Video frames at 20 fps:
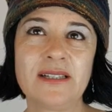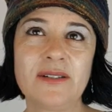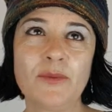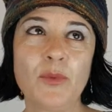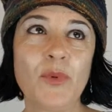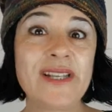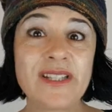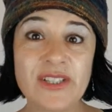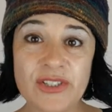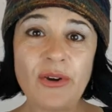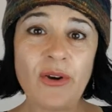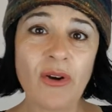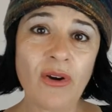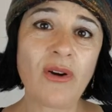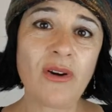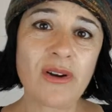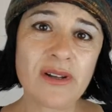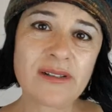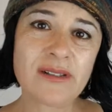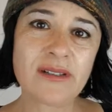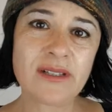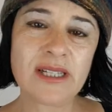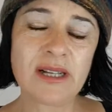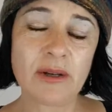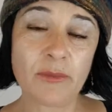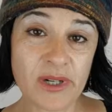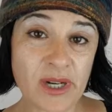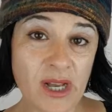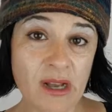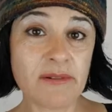we're taught, you
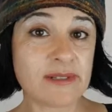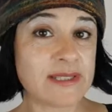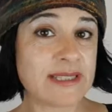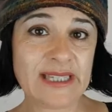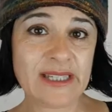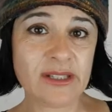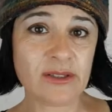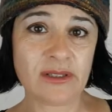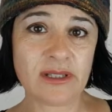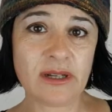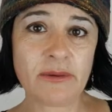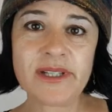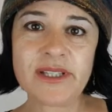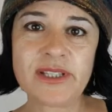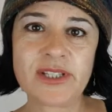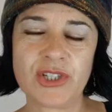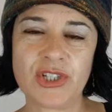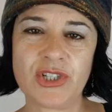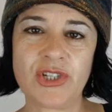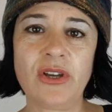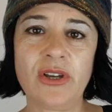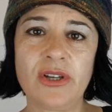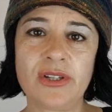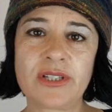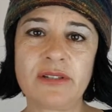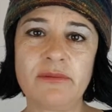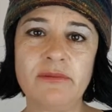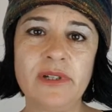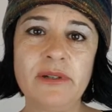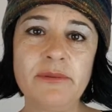know, when I was little, I went to
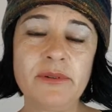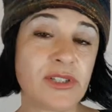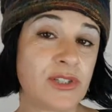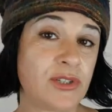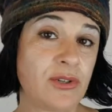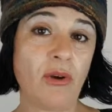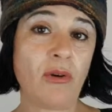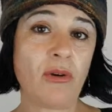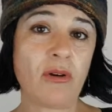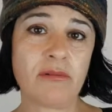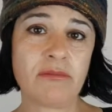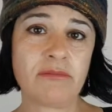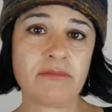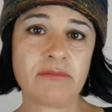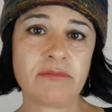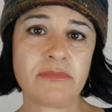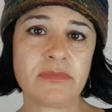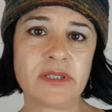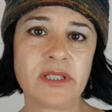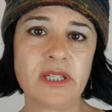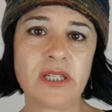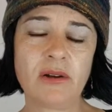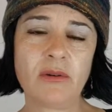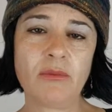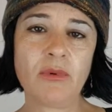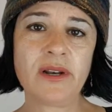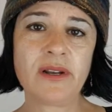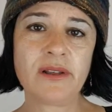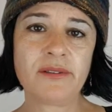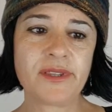church and we were taught you know,
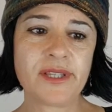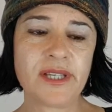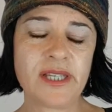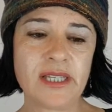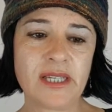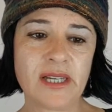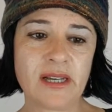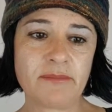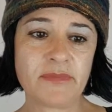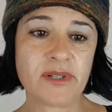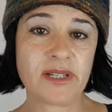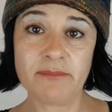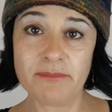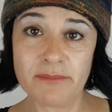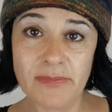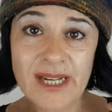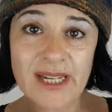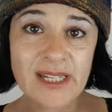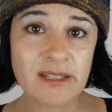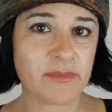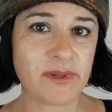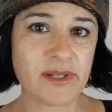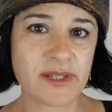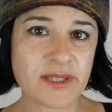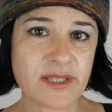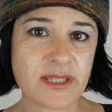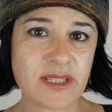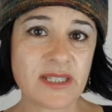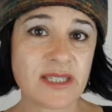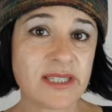one of the um,
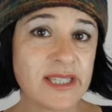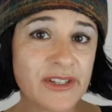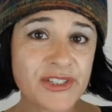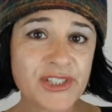commandments is thou